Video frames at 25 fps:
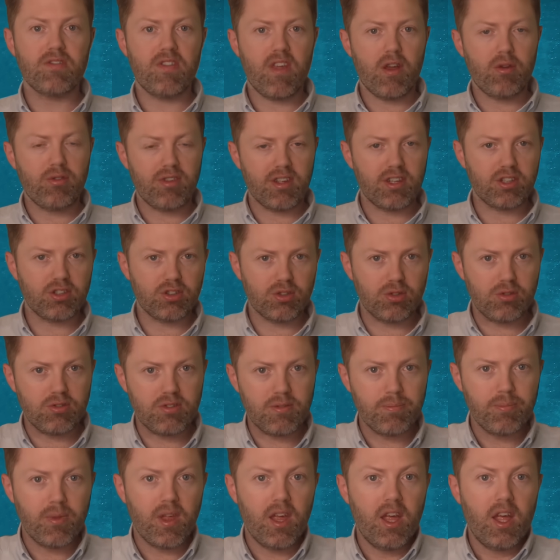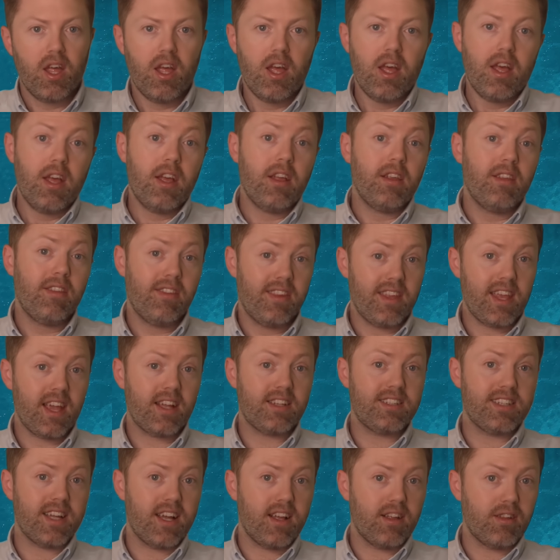of those issues. C A
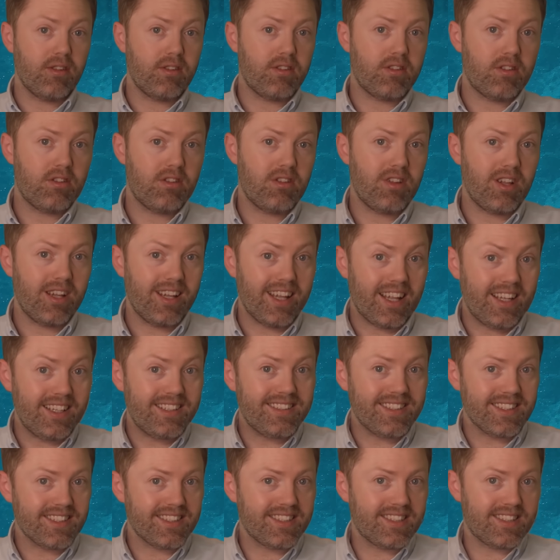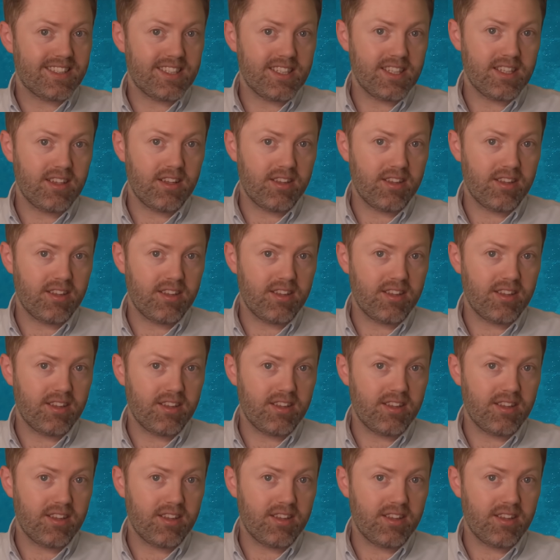T L's latest